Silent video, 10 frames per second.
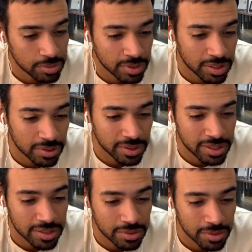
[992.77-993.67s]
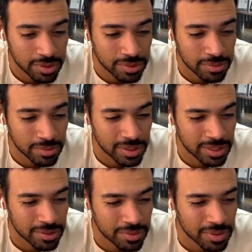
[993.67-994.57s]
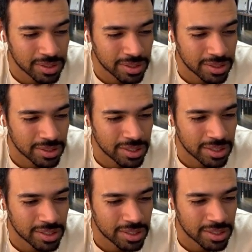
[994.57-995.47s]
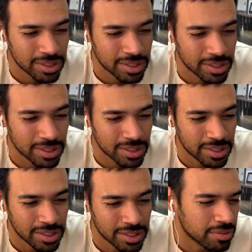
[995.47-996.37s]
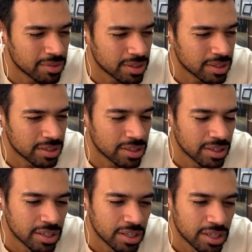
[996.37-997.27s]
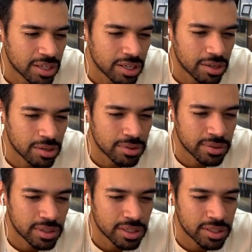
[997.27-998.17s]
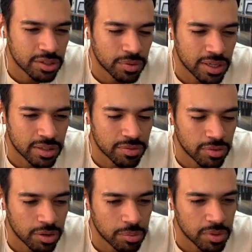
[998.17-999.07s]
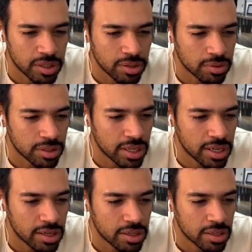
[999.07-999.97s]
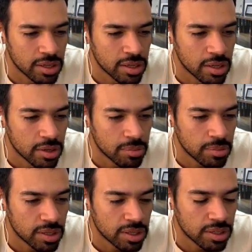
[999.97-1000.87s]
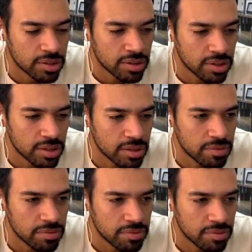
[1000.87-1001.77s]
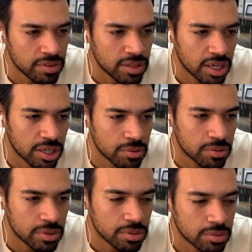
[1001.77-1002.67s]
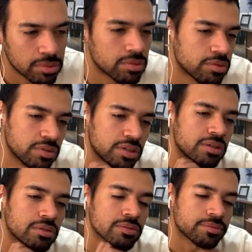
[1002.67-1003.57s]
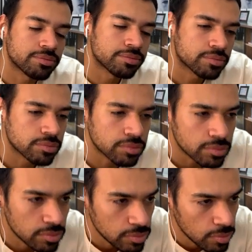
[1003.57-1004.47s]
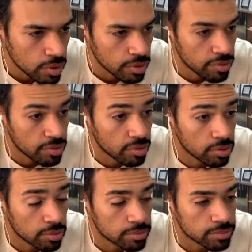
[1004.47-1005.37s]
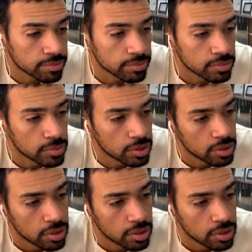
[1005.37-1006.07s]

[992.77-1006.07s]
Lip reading: make trades when we don't have a clear trend for me on daily. But if I will draw some